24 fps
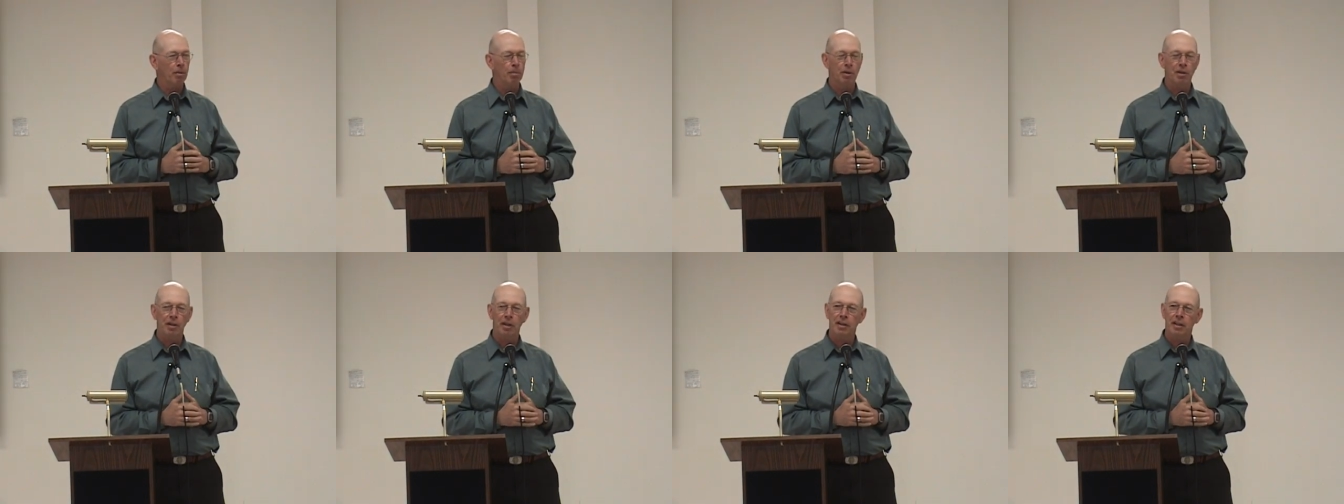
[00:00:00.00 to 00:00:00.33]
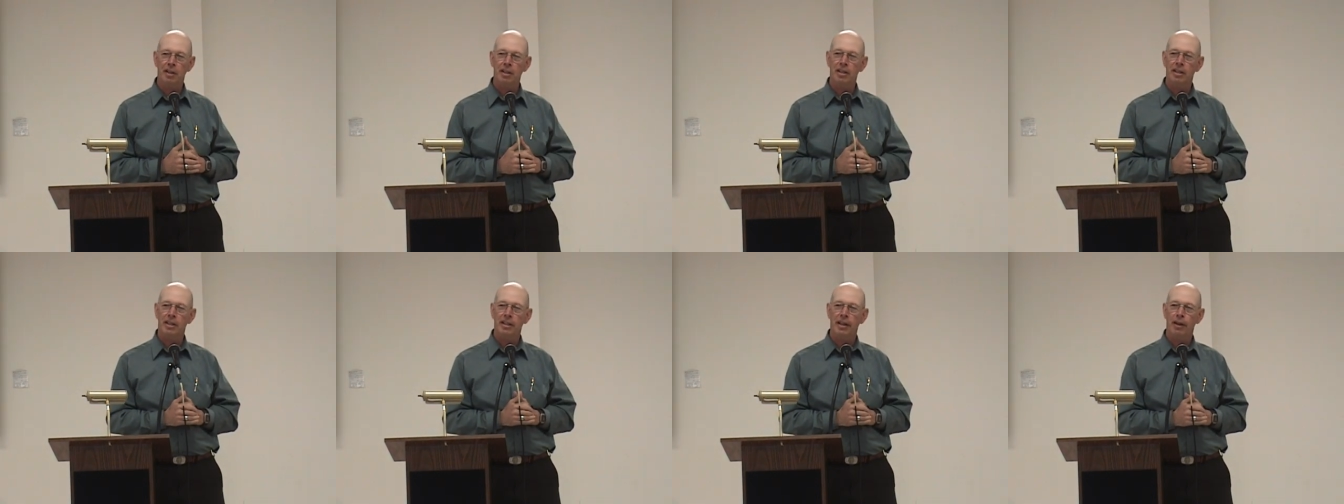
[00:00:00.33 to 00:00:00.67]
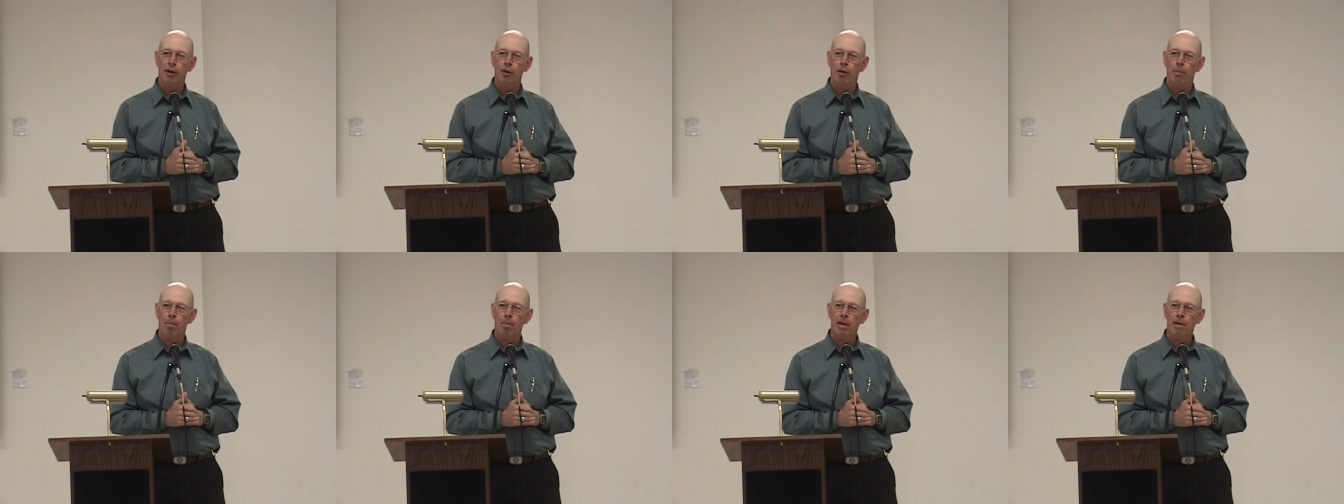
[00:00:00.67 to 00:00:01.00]
but they didn't
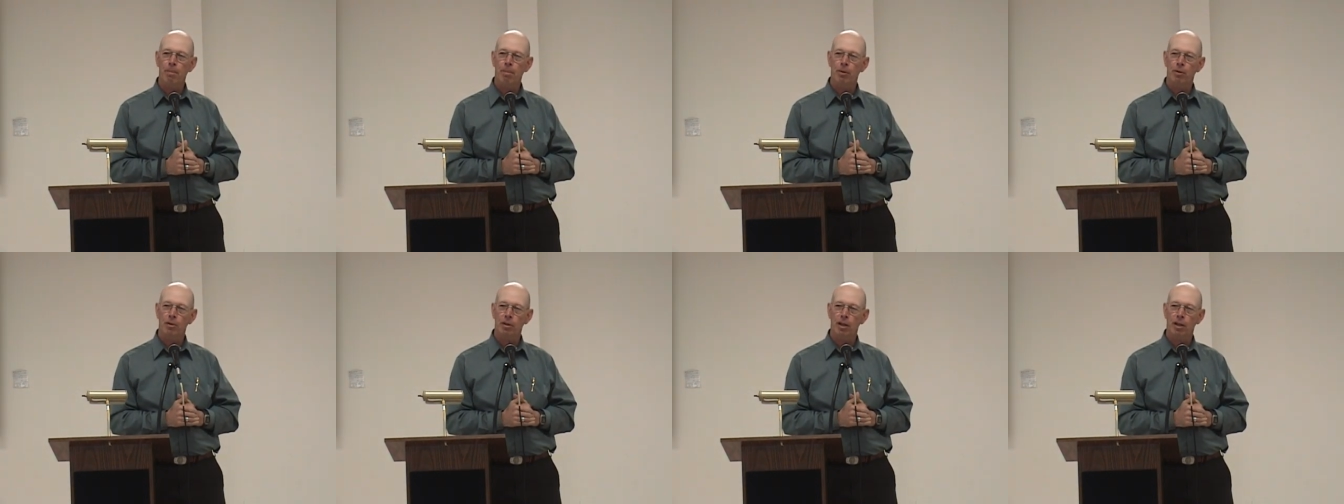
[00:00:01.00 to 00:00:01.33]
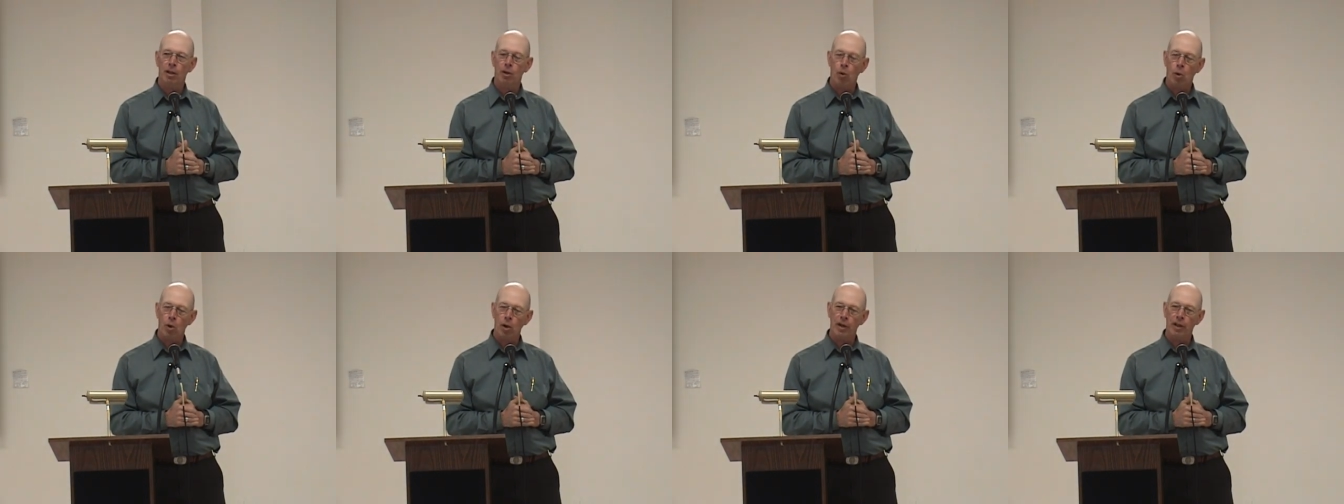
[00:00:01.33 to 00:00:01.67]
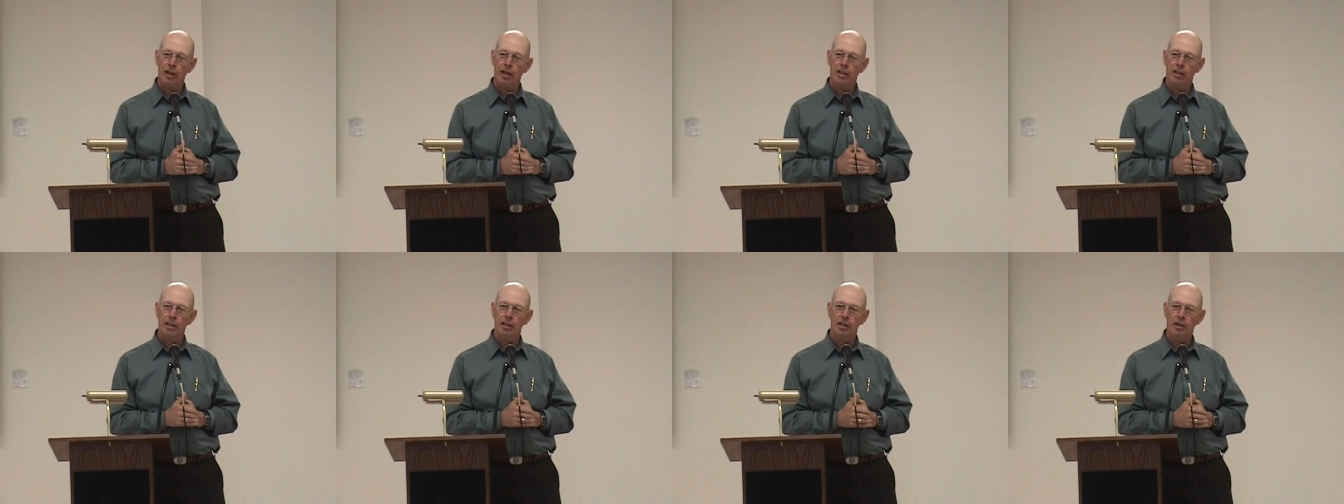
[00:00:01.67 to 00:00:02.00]
tell the people in
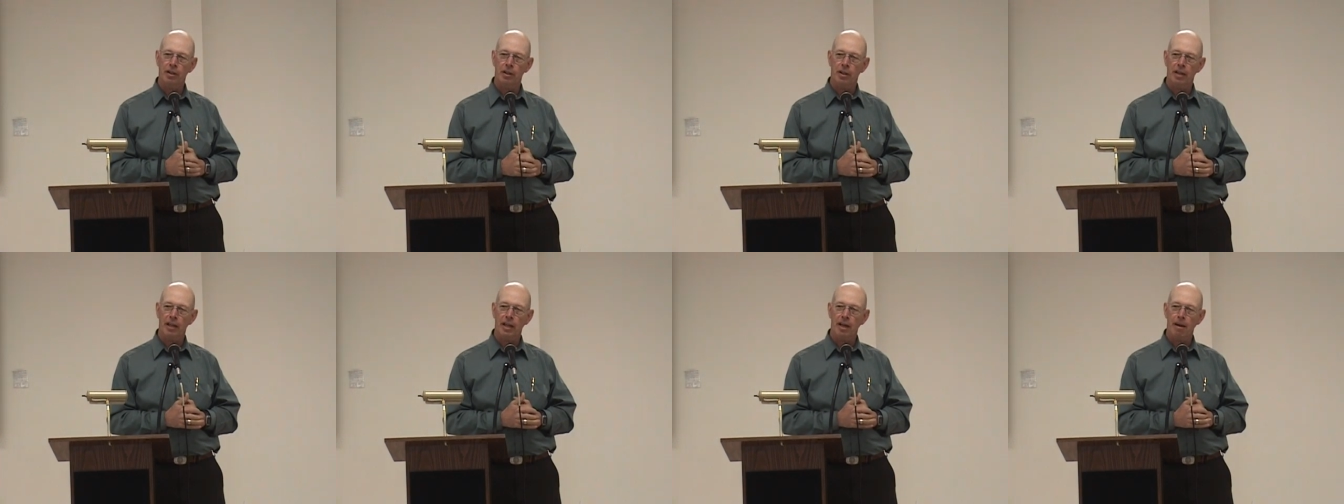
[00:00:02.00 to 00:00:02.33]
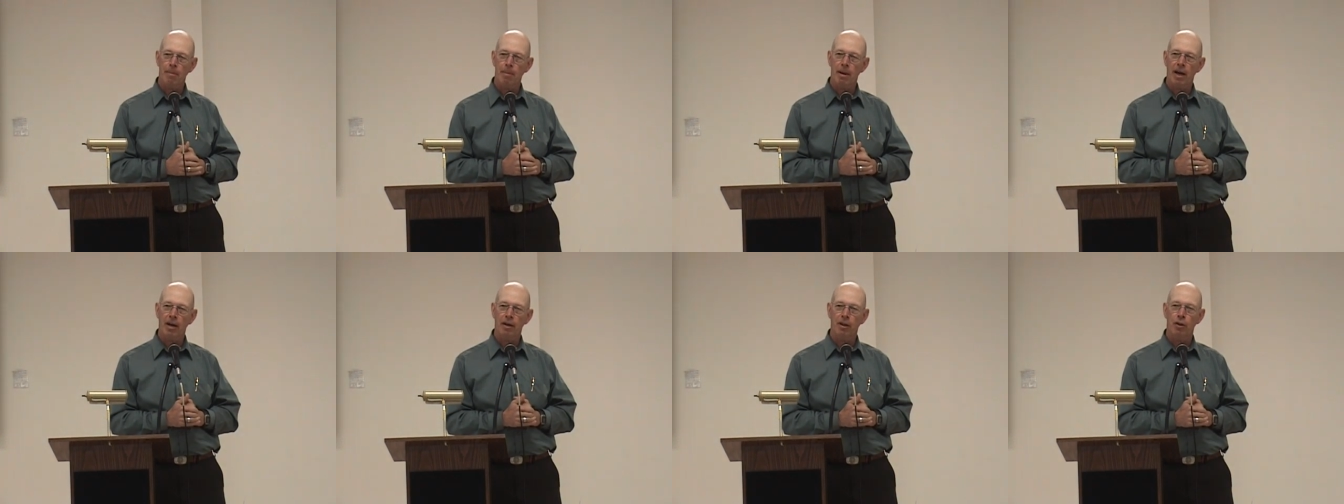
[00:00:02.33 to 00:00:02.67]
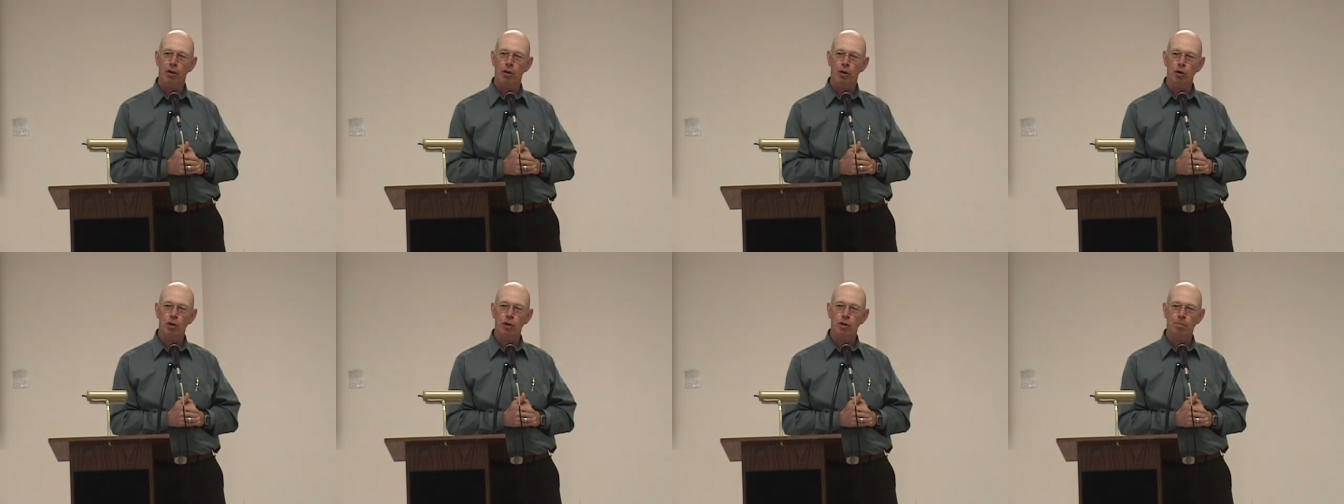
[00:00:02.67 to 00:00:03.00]
Concordia until it came out in
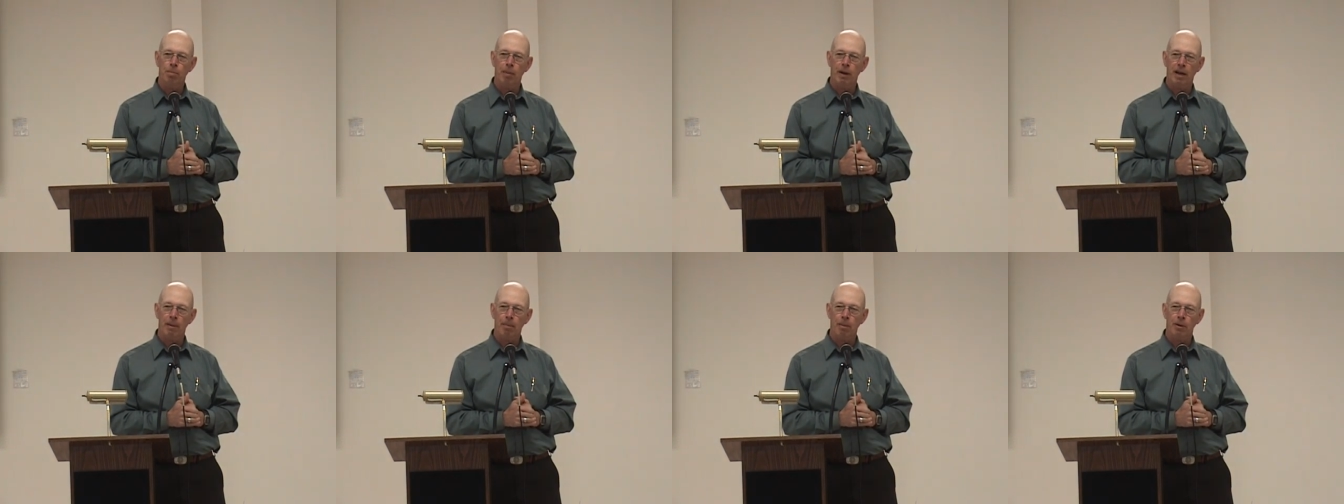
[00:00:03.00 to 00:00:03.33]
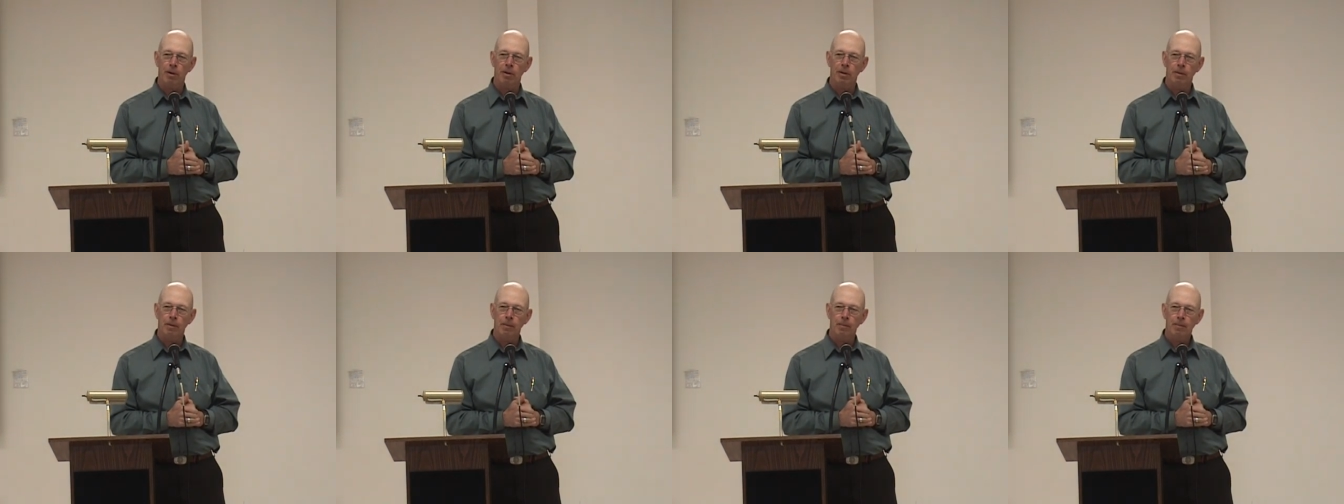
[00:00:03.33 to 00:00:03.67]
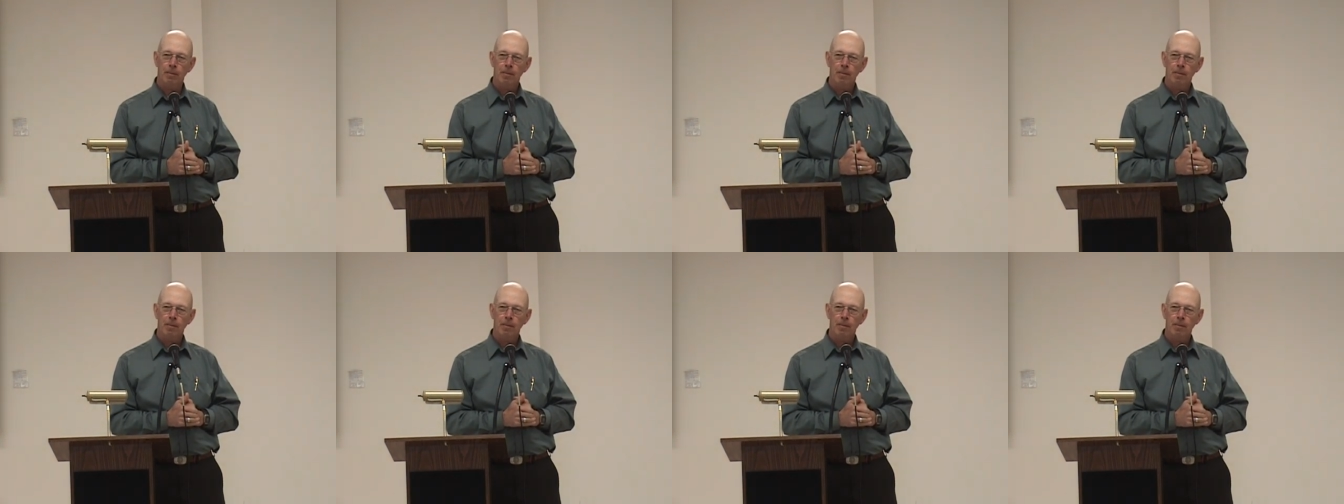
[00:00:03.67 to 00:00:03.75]
the newspaper